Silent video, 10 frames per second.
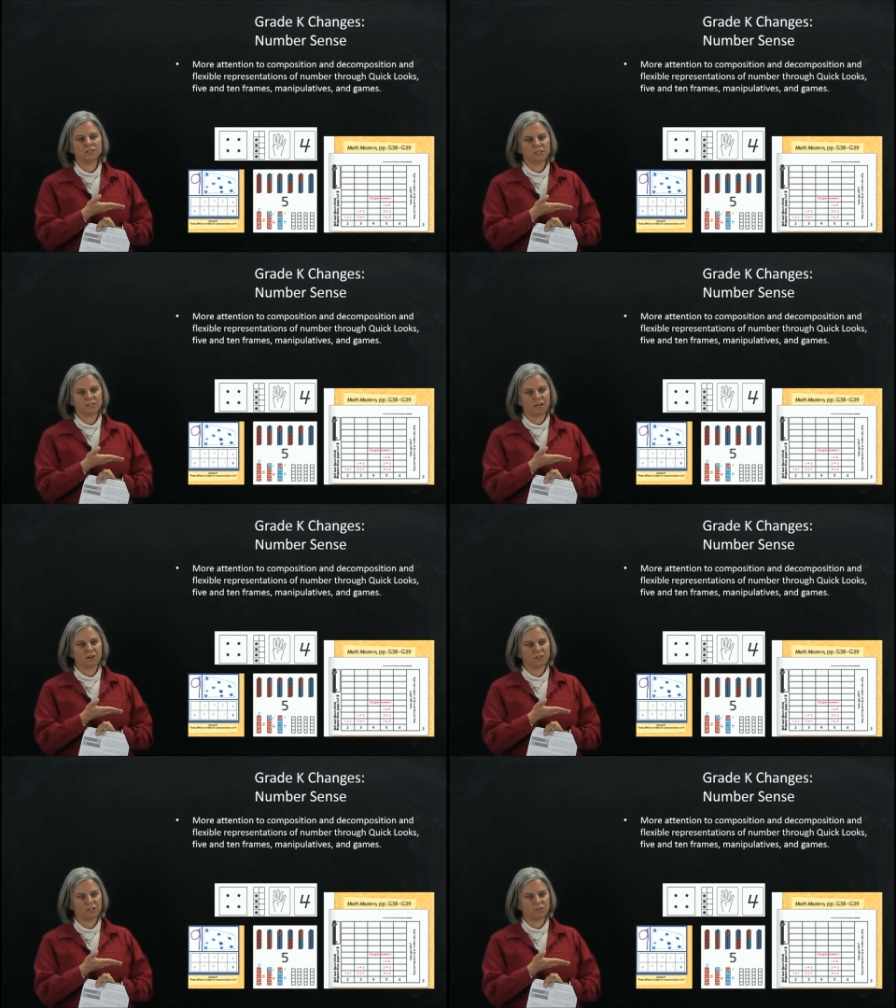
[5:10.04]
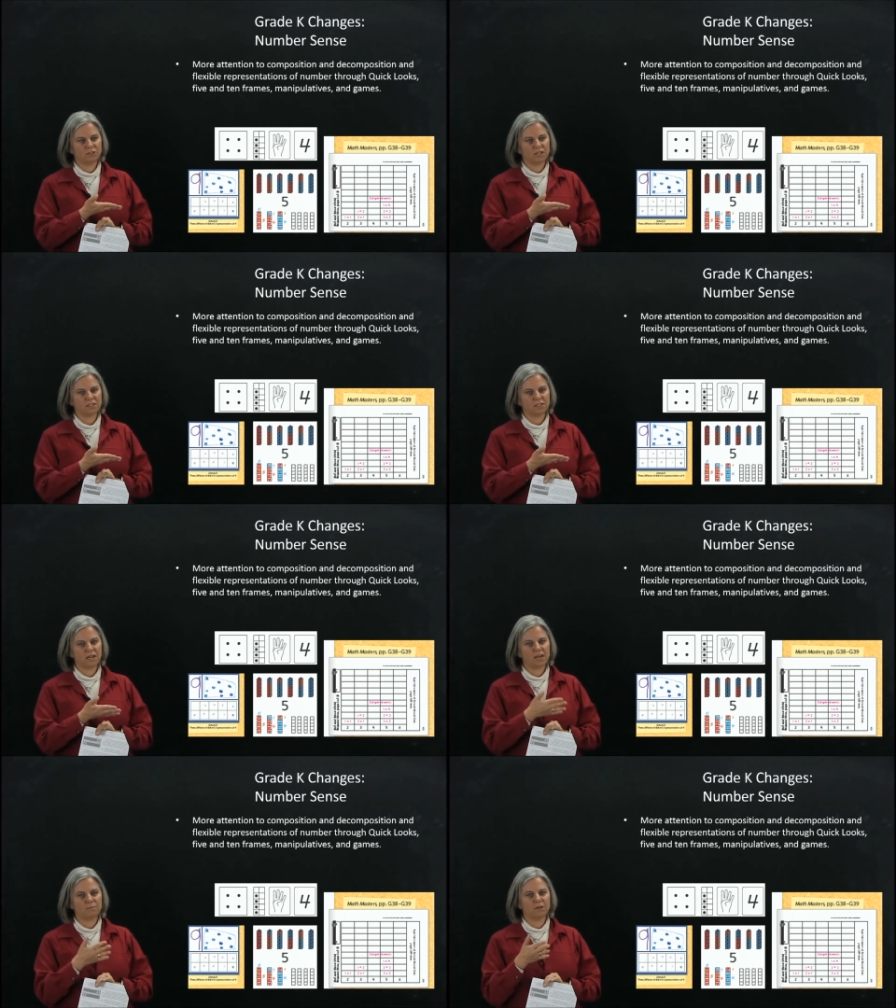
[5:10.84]
the entire teacher's lesson
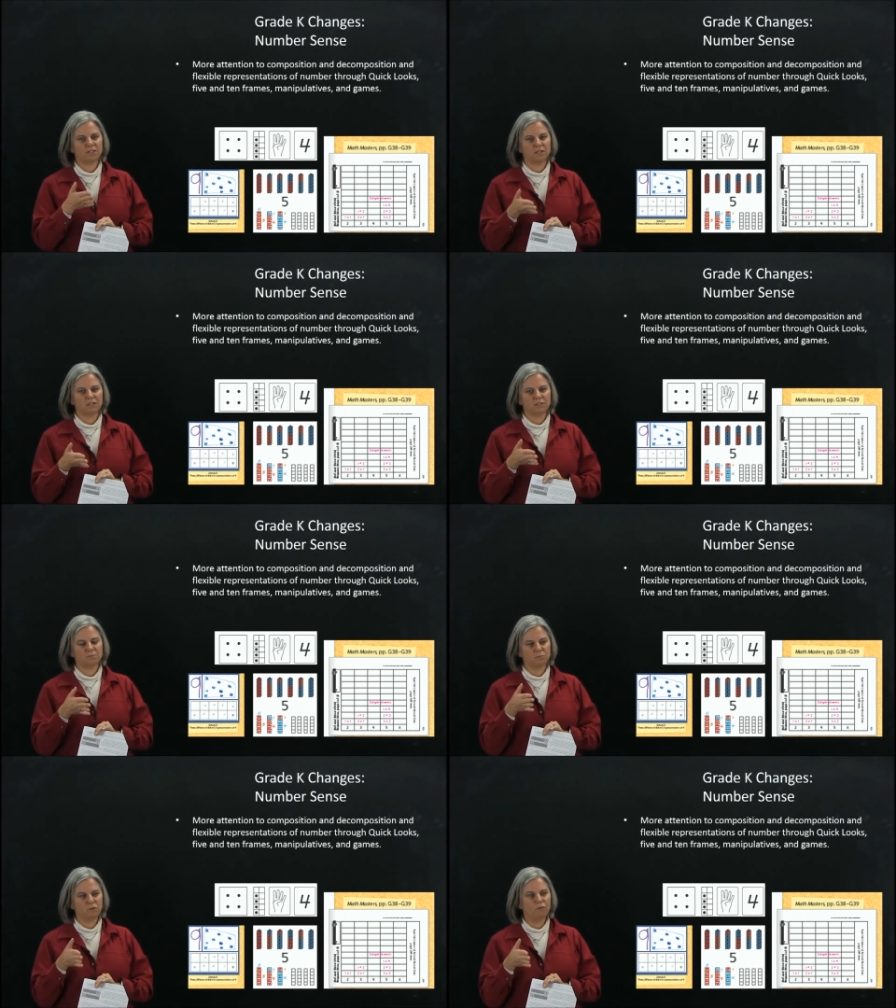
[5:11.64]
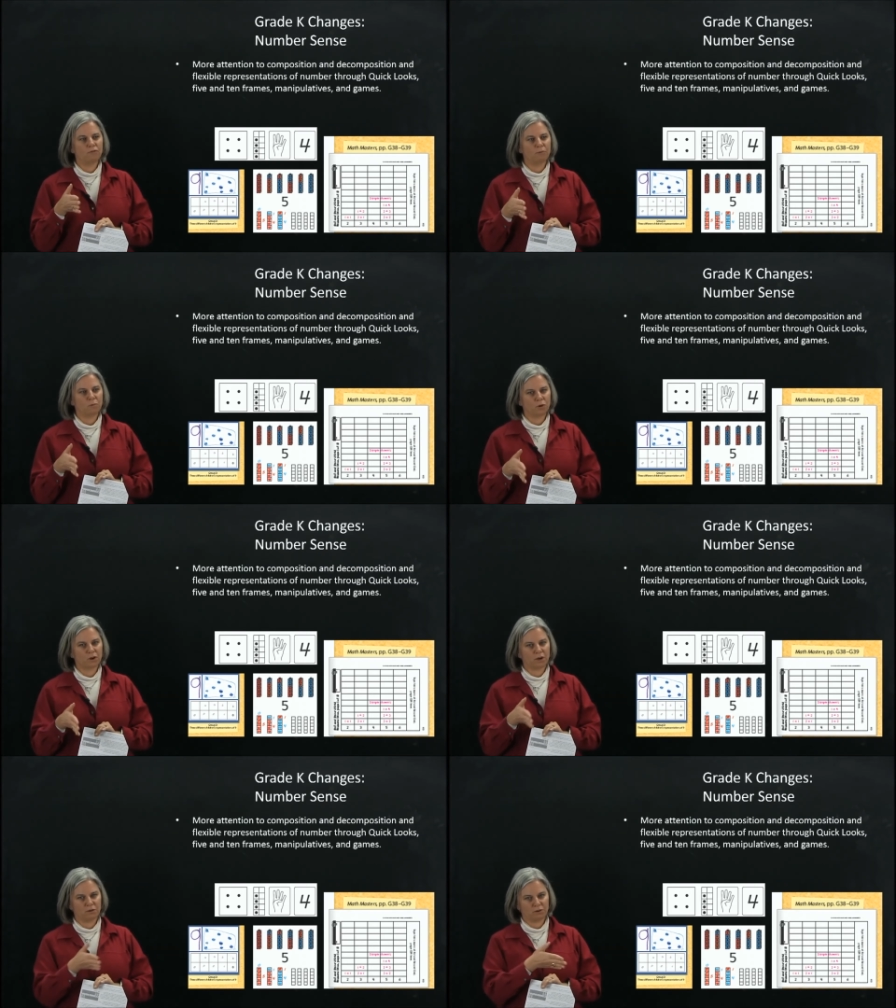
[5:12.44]
guide, but it does move from more
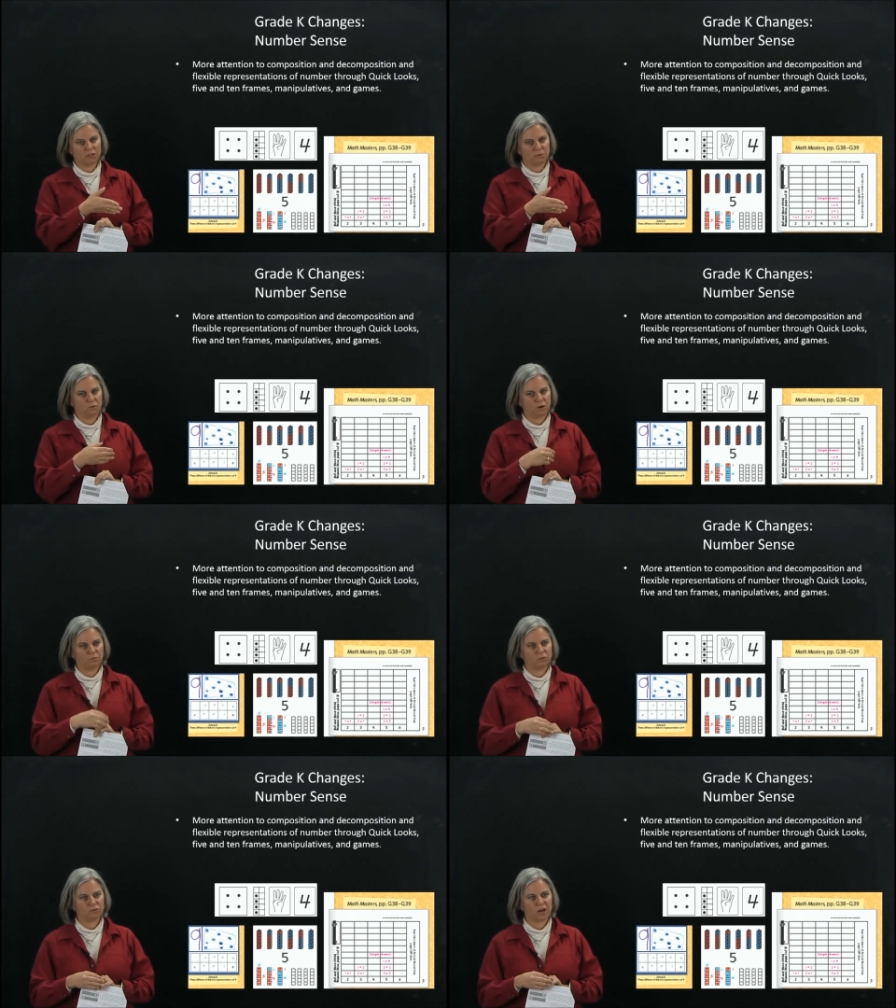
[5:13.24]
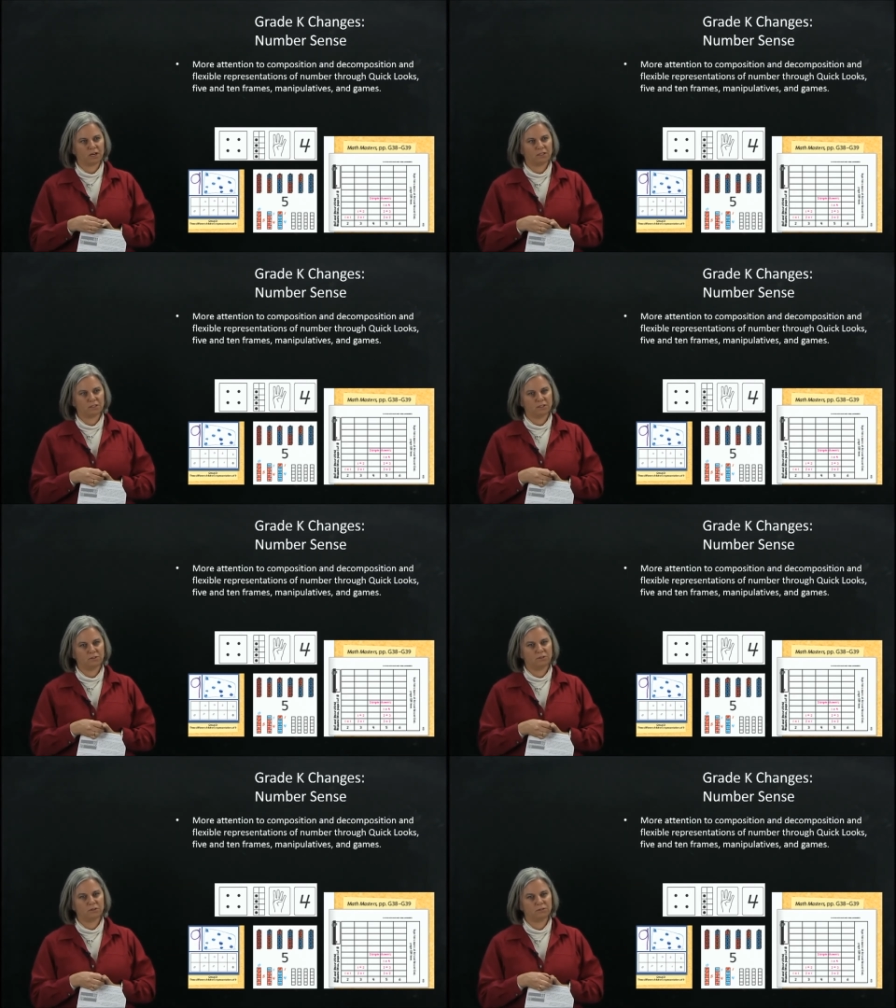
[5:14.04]
concrete to more abstract as the
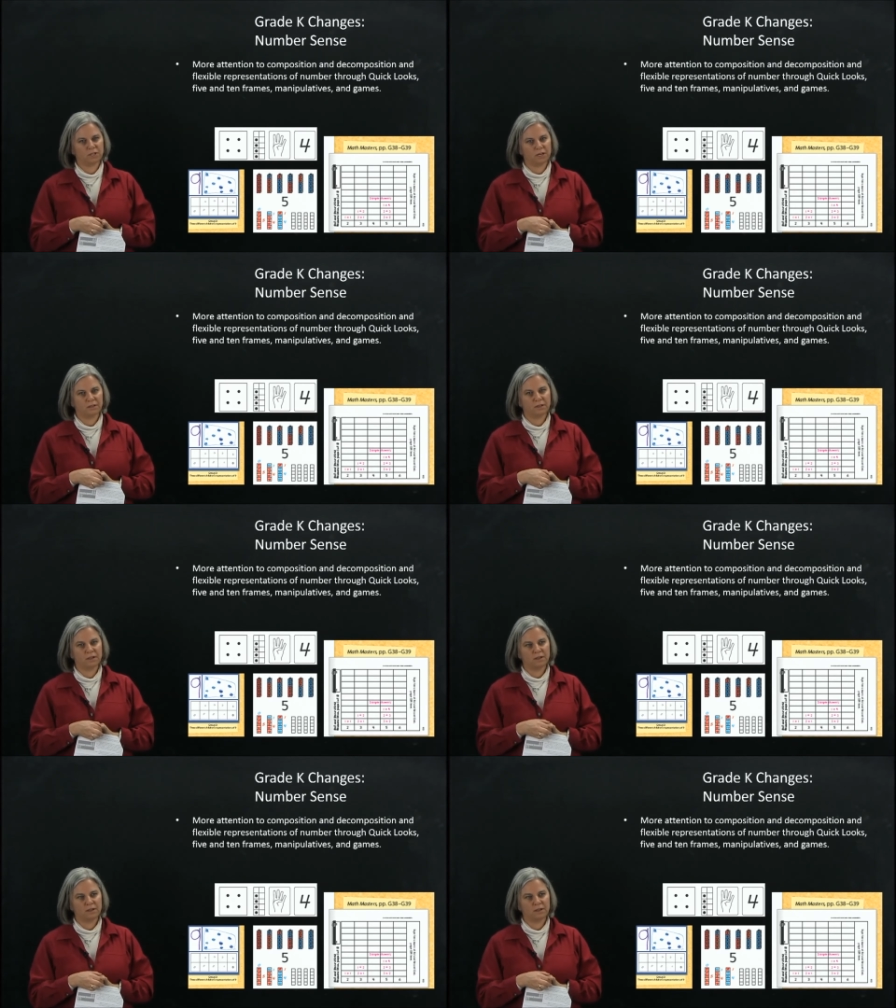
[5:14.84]
year goes on.